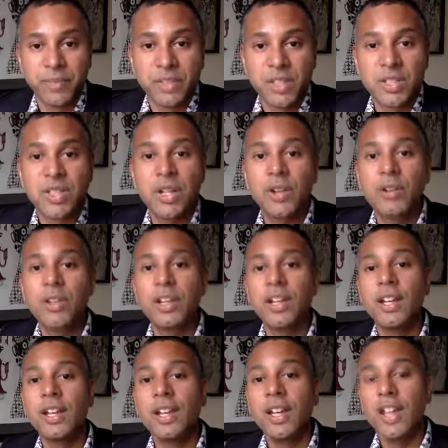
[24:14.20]
so
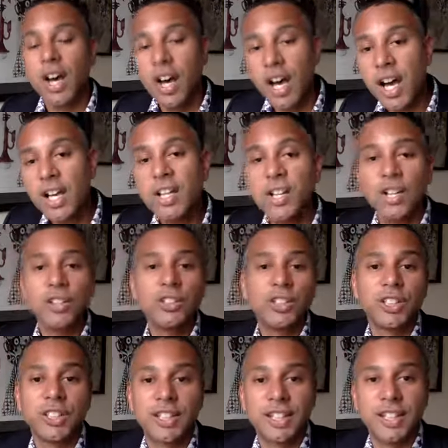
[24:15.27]
that
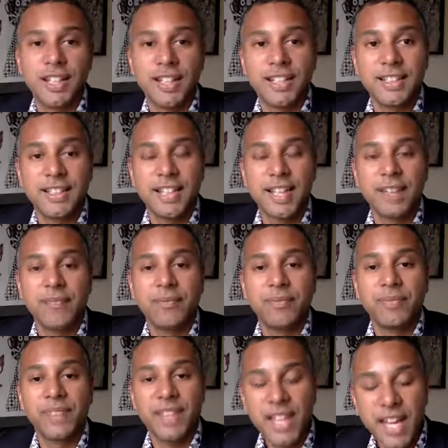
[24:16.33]
unconsciously they say,
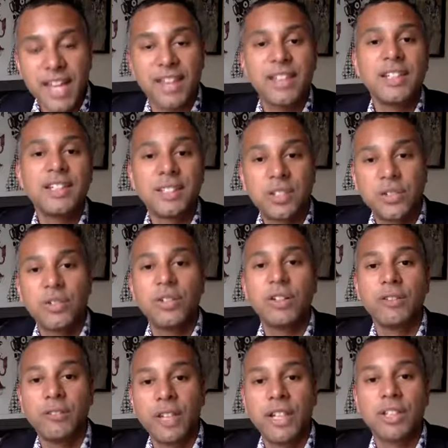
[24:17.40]
yeah, this
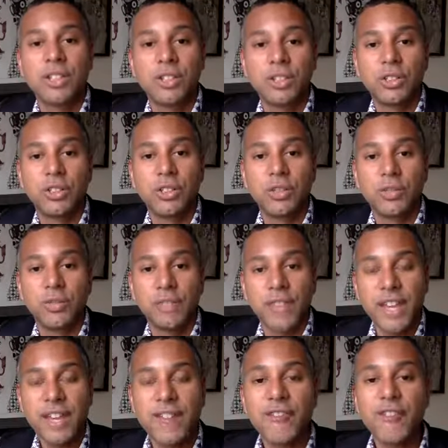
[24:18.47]
story rings true.
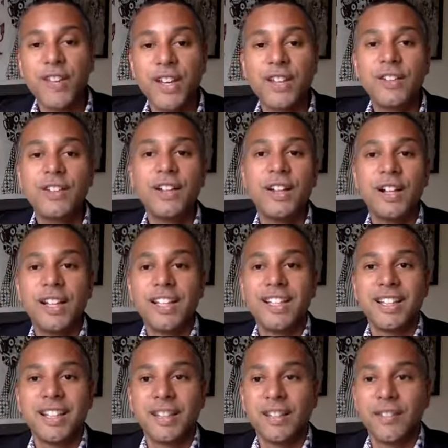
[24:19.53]
They feel
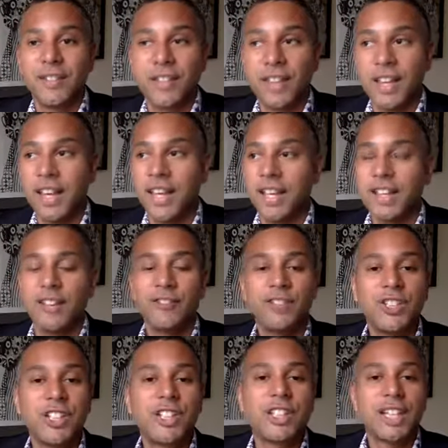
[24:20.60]
like they've
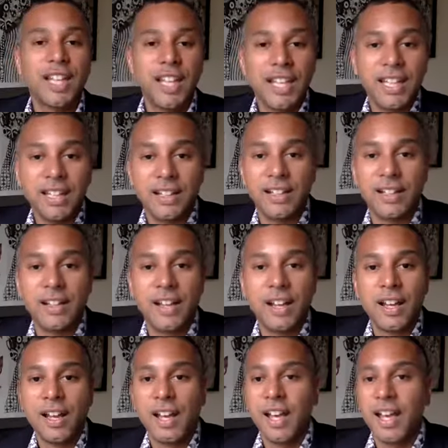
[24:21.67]
just eaten
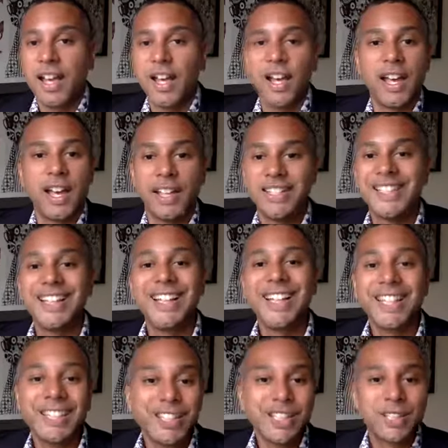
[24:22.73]
a
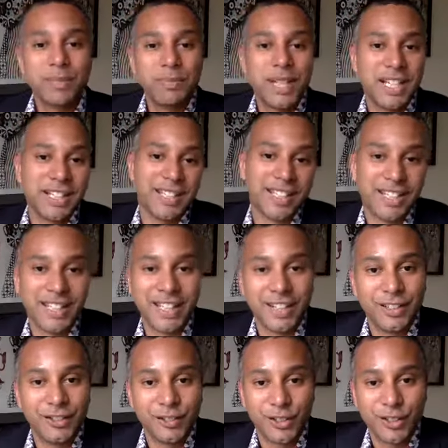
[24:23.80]
delicious meal at the end
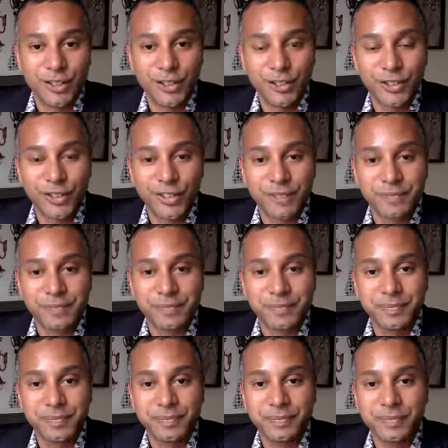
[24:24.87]
of your story.
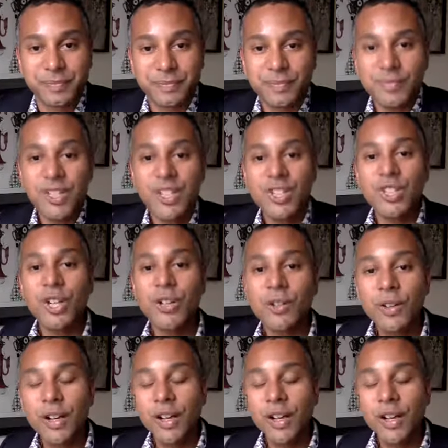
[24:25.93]
So